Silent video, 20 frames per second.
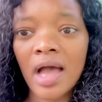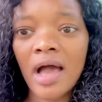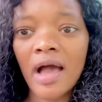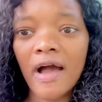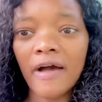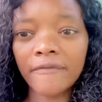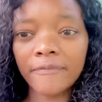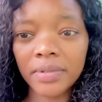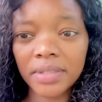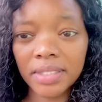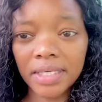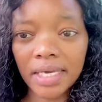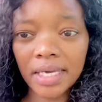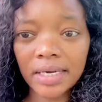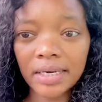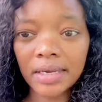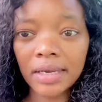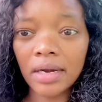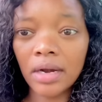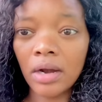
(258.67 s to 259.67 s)
I've been
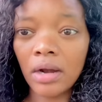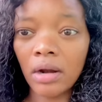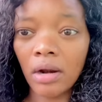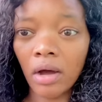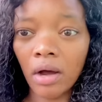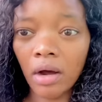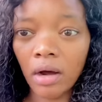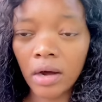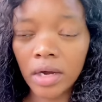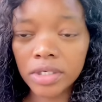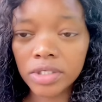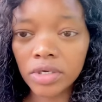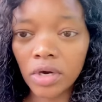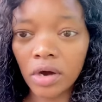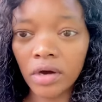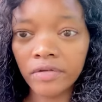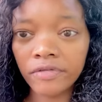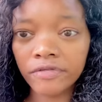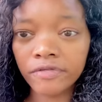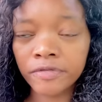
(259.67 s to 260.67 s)
getting a lot
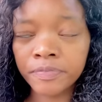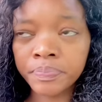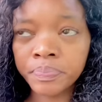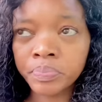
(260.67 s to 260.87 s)
of